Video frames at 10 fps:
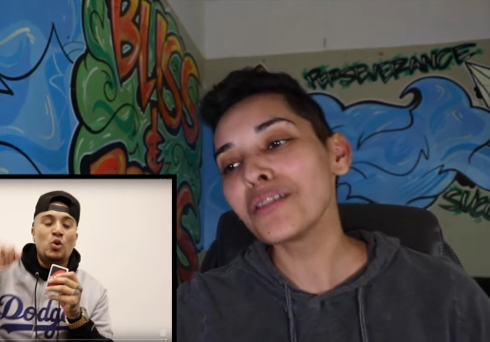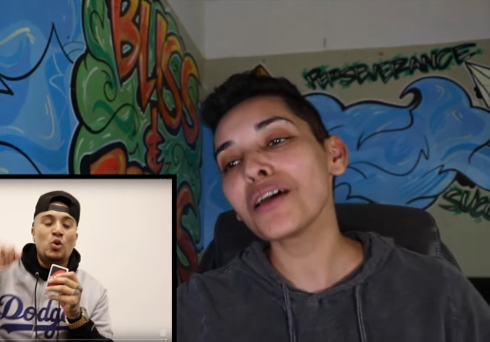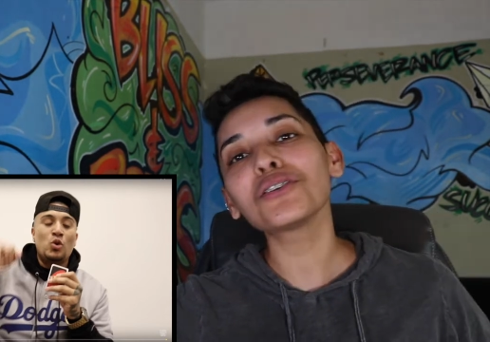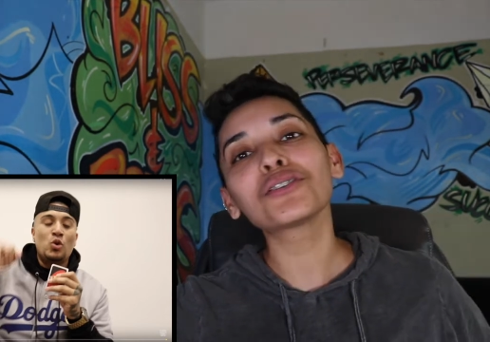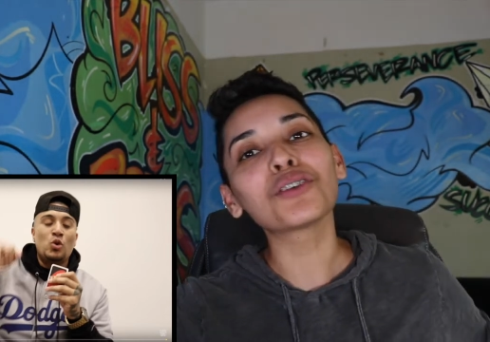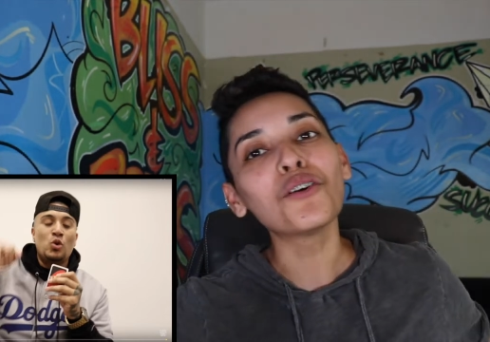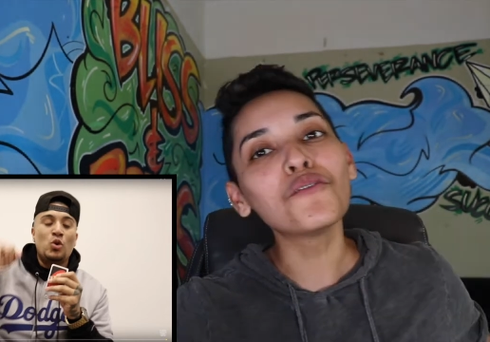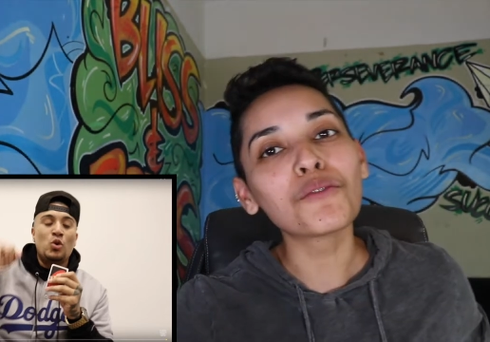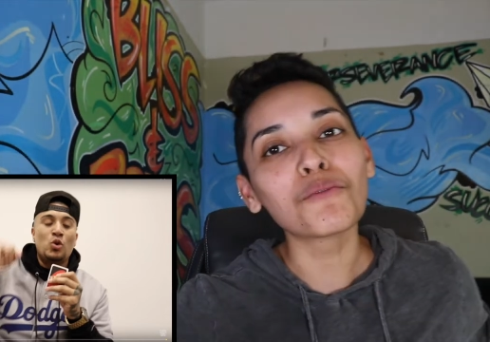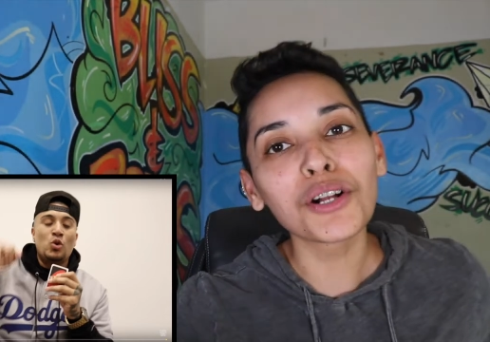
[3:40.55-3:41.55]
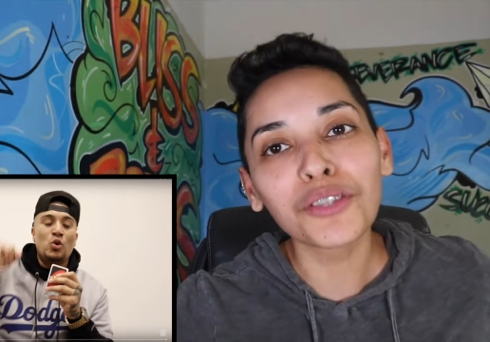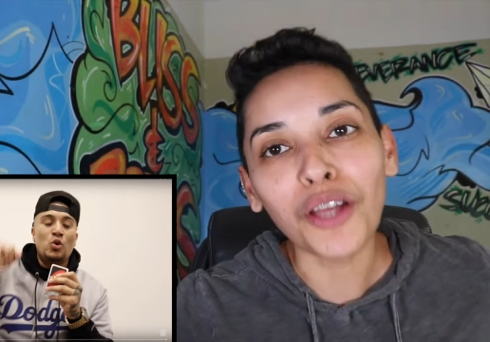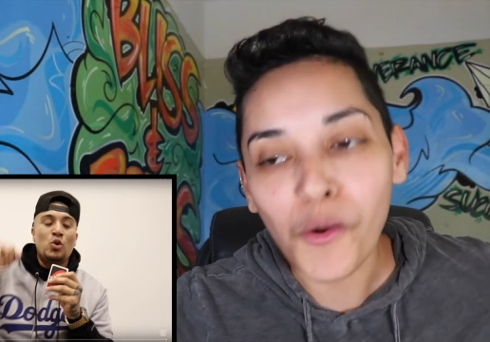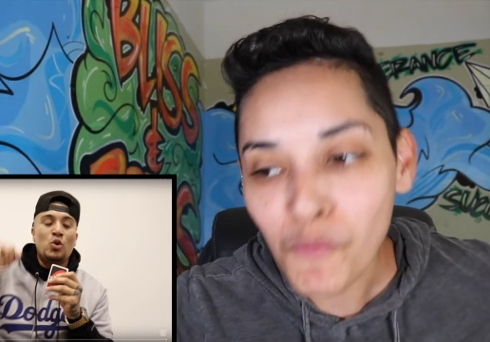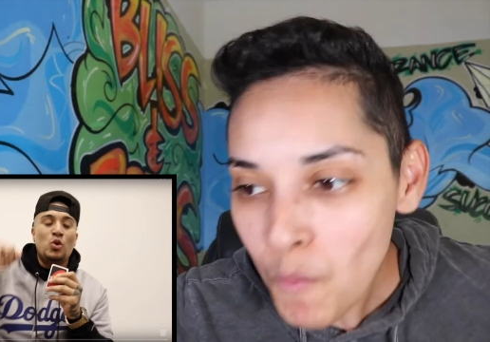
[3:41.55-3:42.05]
Speaker 1: That is so for real,
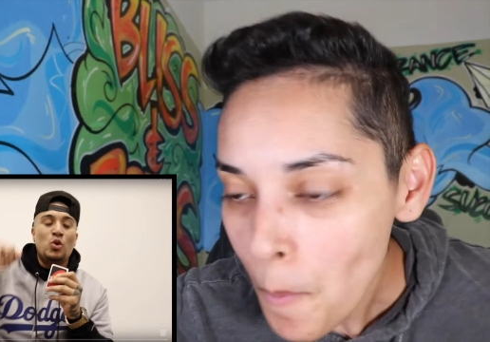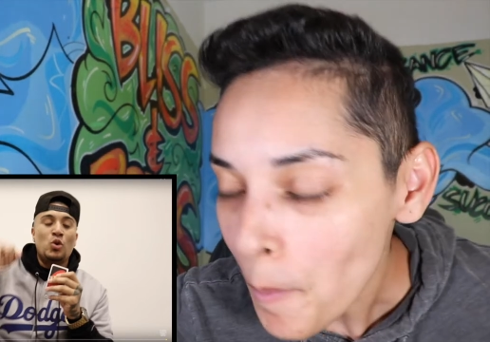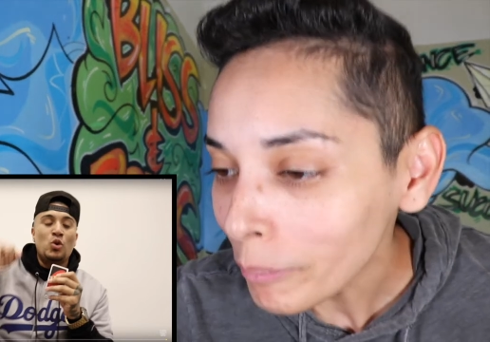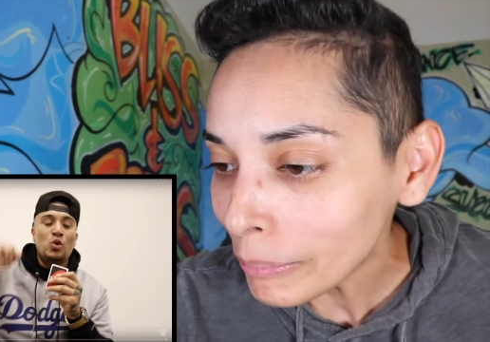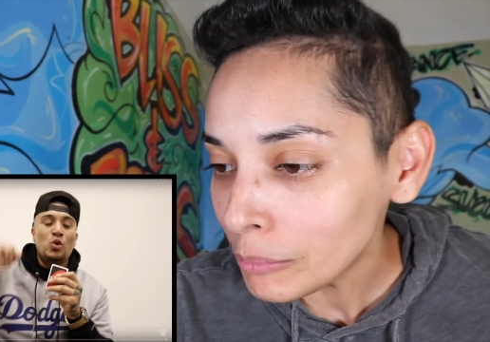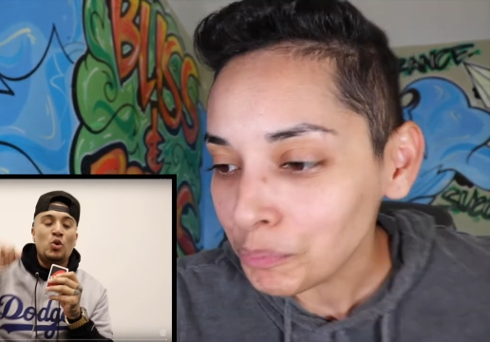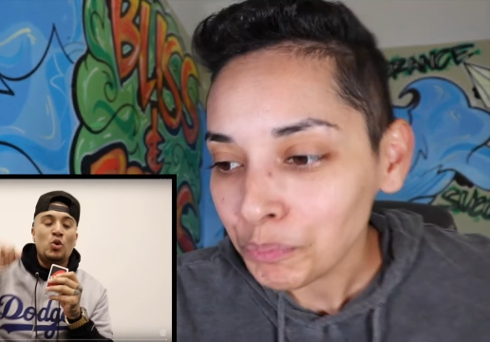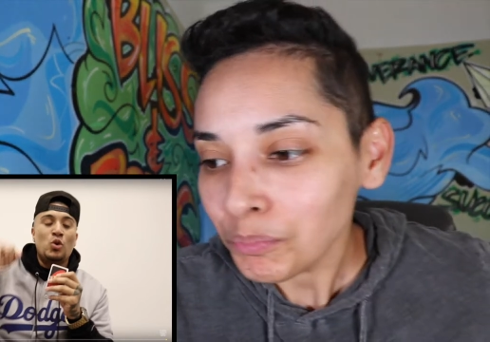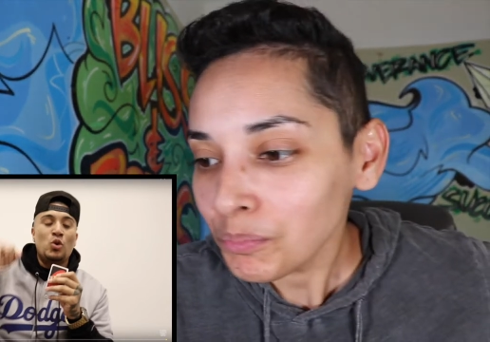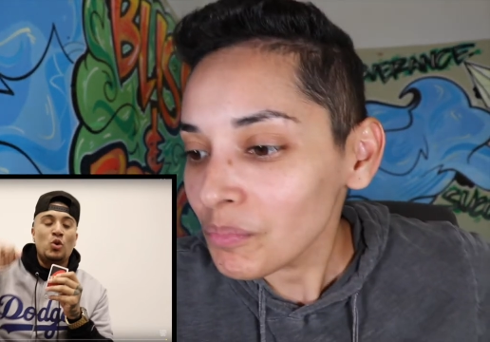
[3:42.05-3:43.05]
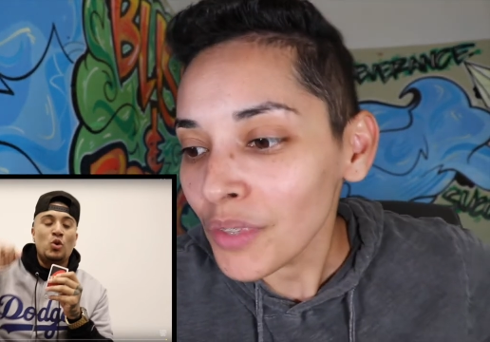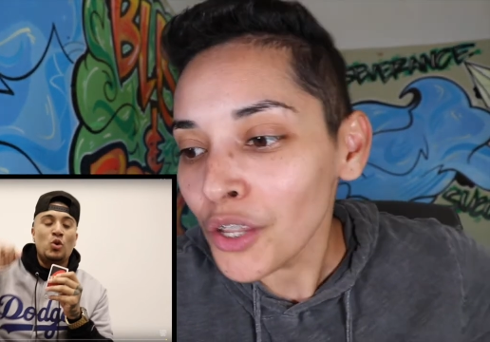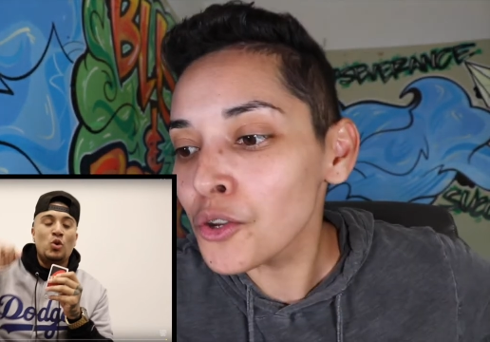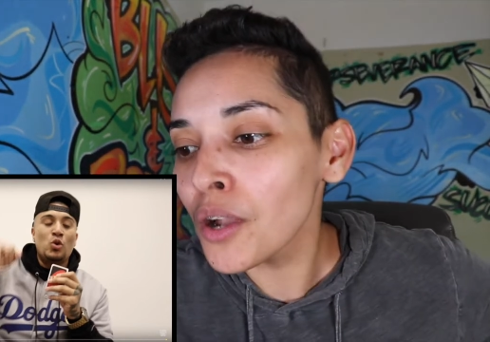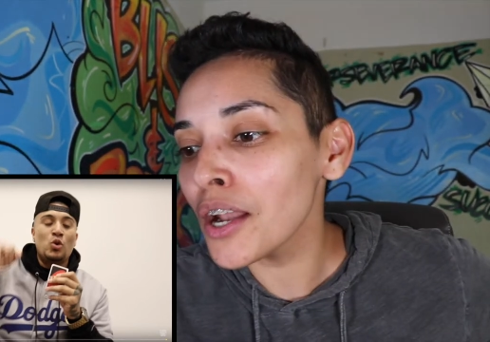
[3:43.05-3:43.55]
though.
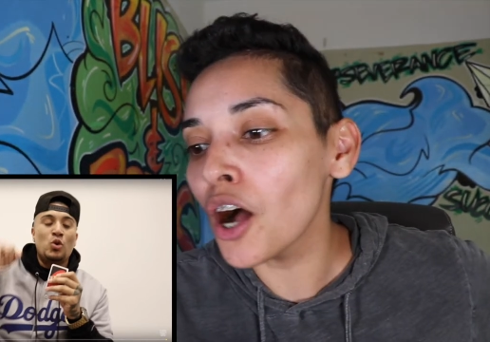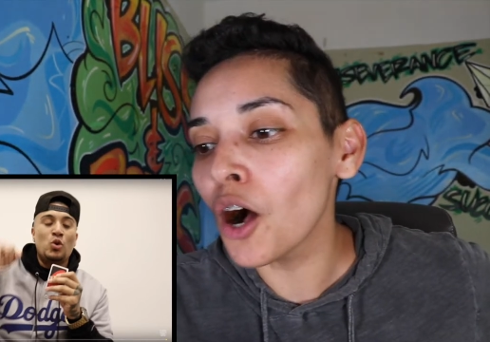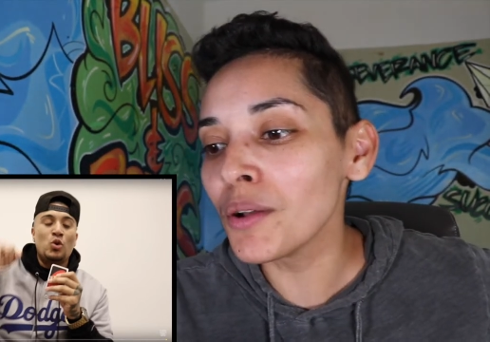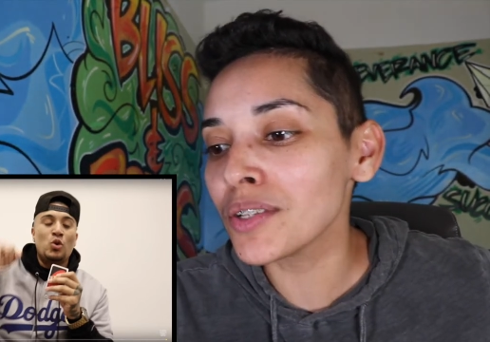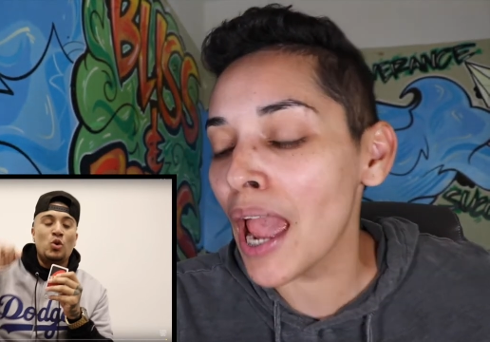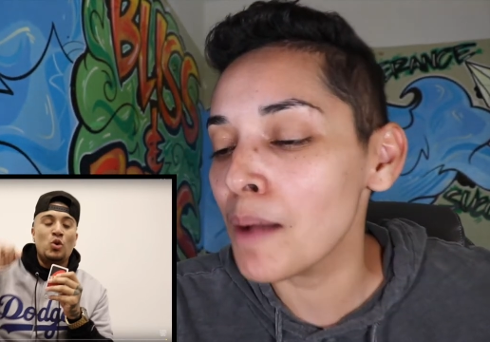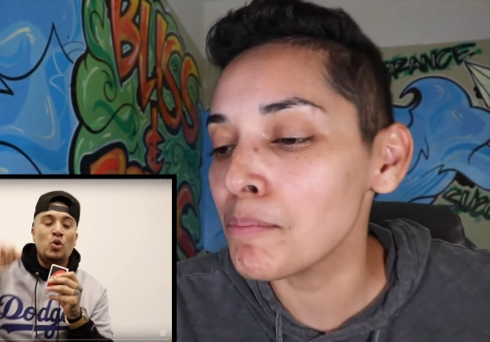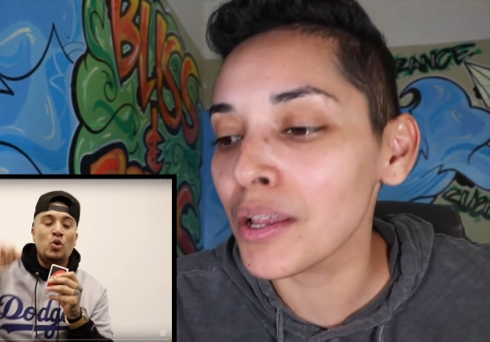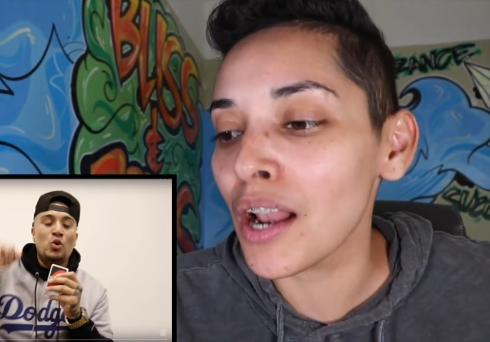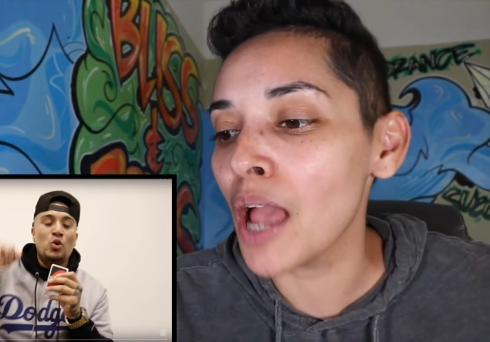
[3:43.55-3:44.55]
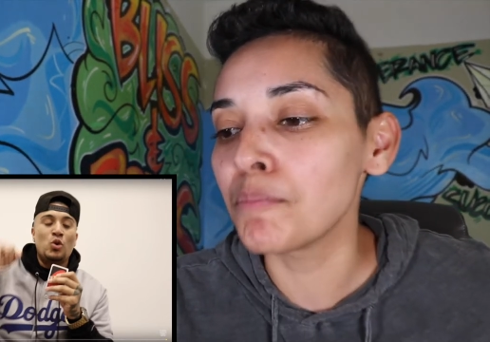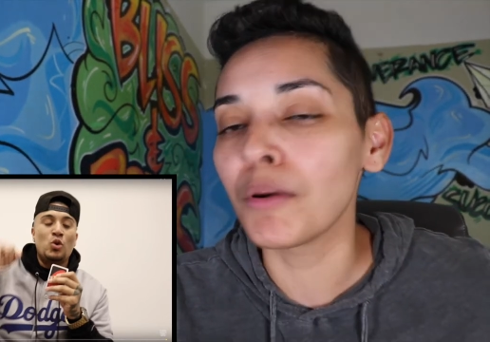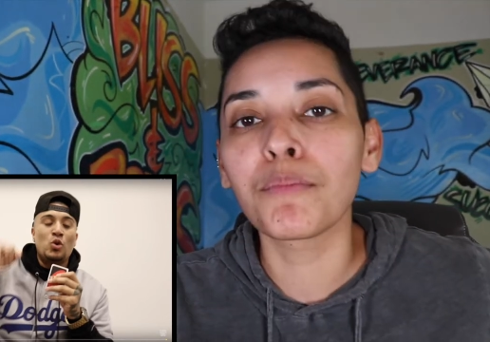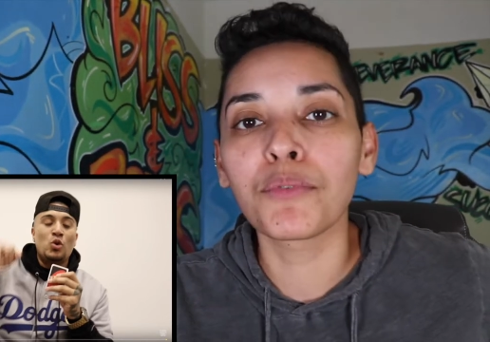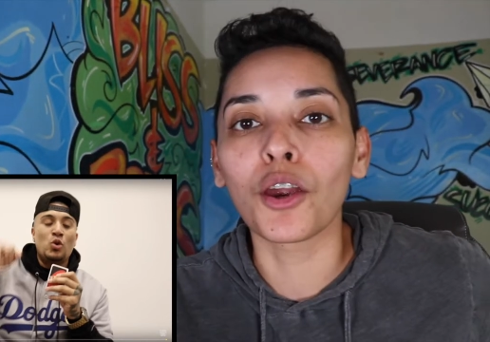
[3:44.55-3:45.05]
You gotta always amp and hype
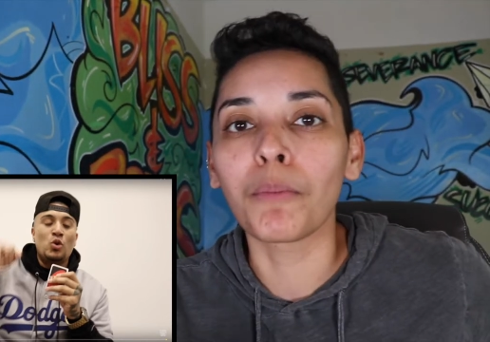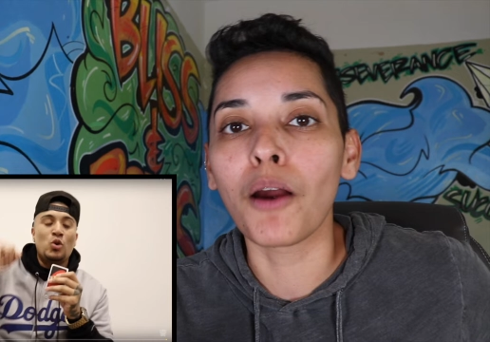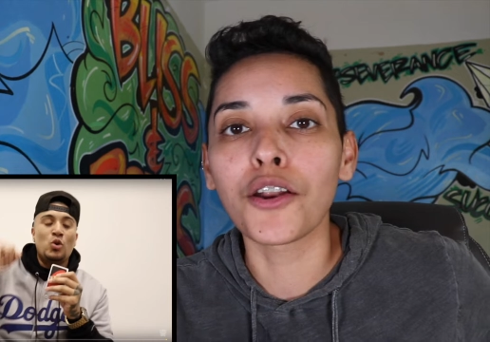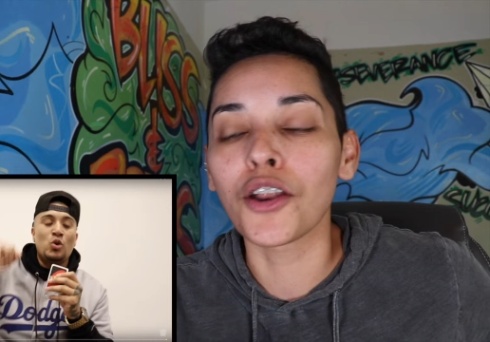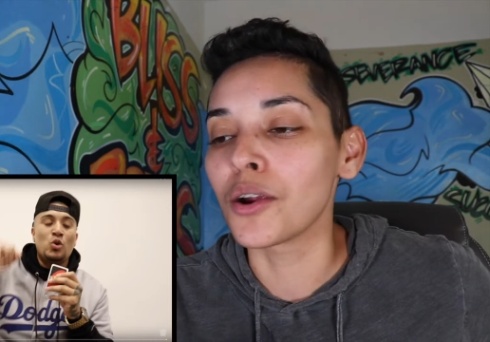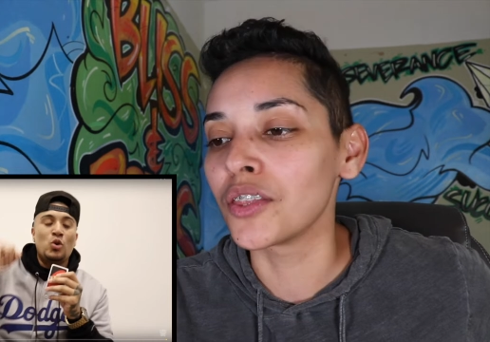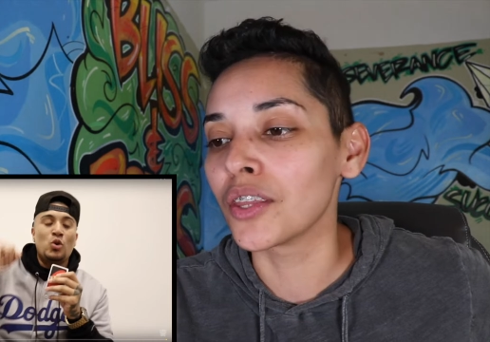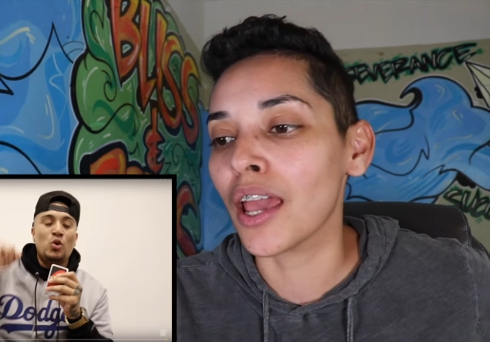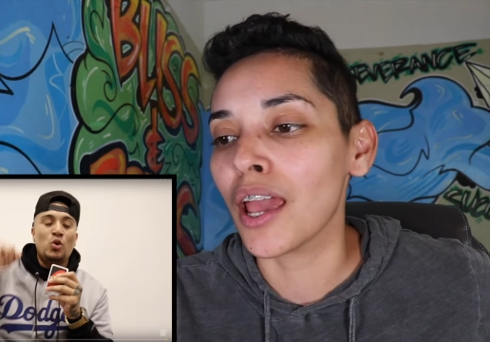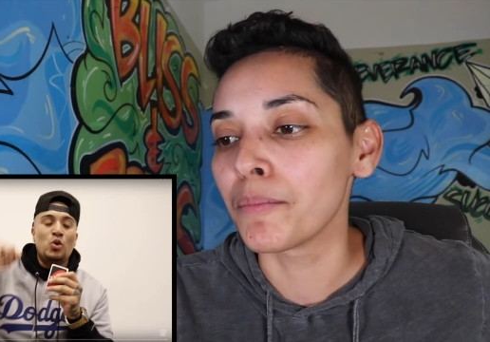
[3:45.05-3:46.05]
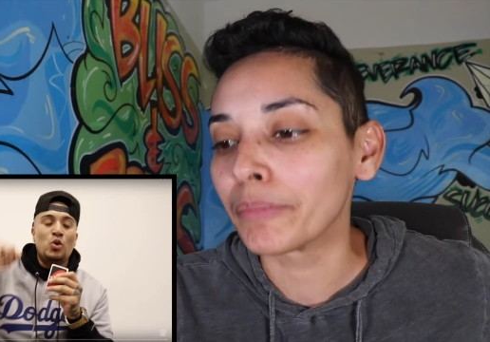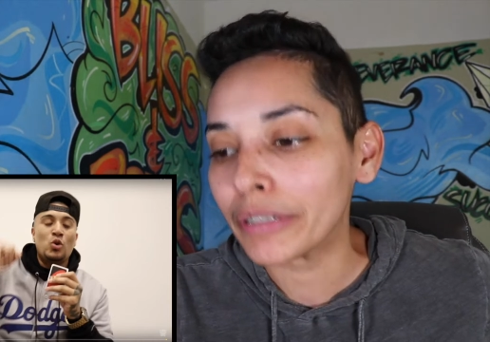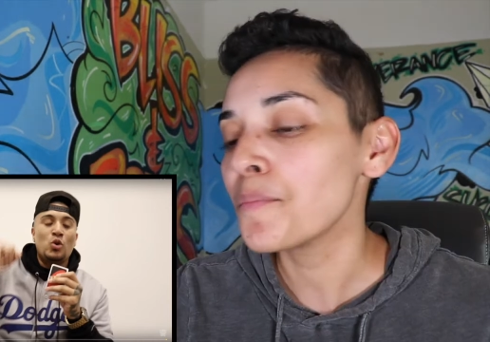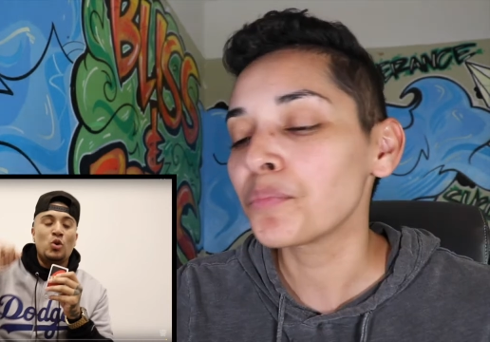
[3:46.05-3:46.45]
up your partner in the game.